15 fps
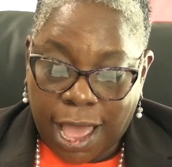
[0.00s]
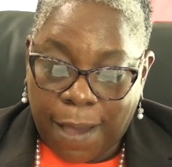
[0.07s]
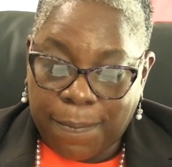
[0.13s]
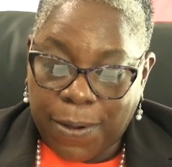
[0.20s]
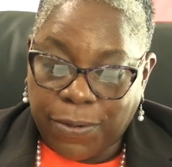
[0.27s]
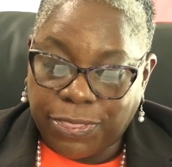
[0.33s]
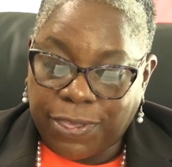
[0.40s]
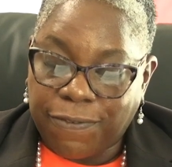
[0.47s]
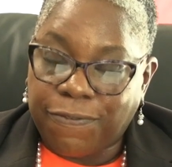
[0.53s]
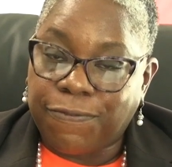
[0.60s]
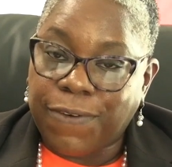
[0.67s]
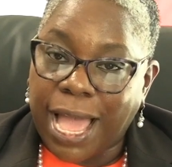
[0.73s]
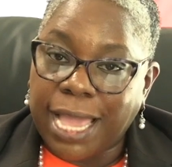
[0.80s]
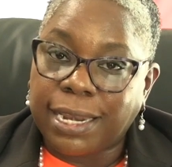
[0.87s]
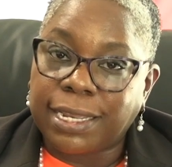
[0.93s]
about the
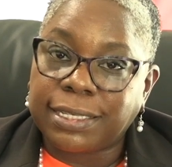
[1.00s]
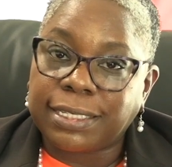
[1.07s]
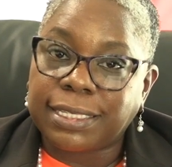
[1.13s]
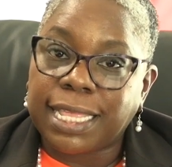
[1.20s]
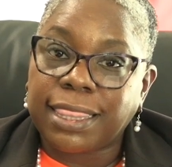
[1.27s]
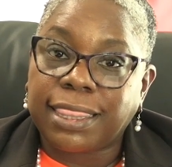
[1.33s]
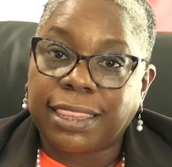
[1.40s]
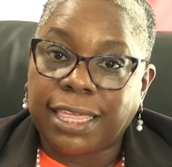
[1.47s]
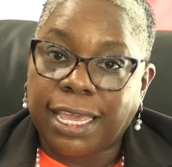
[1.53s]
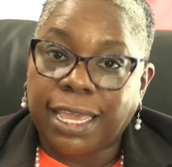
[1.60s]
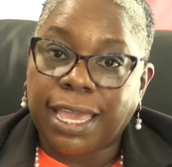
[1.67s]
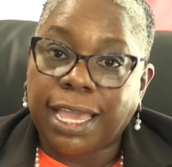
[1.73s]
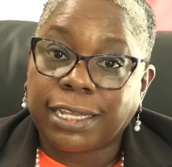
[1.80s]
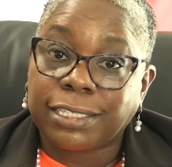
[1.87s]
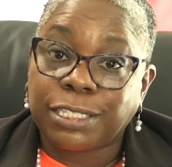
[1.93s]
violence that
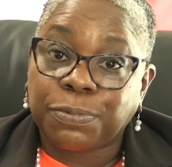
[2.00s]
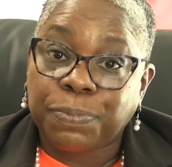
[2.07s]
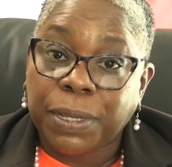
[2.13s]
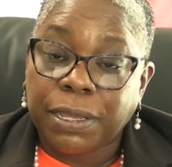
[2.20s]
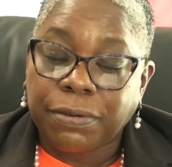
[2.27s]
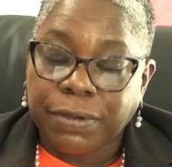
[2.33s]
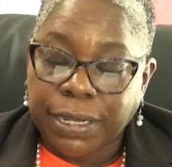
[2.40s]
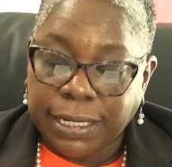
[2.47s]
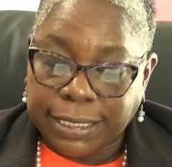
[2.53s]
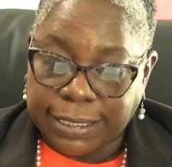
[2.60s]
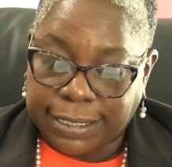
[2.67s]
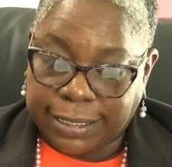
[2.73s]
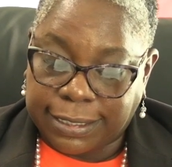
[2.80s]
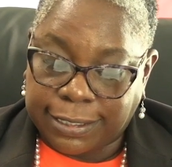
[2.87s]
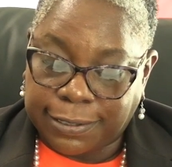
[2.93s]
they
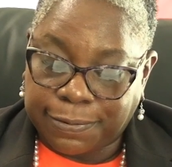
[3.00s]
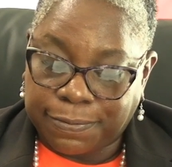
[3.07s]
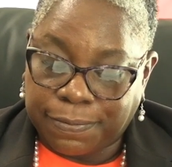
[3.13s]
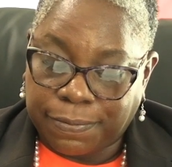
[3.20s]
experience.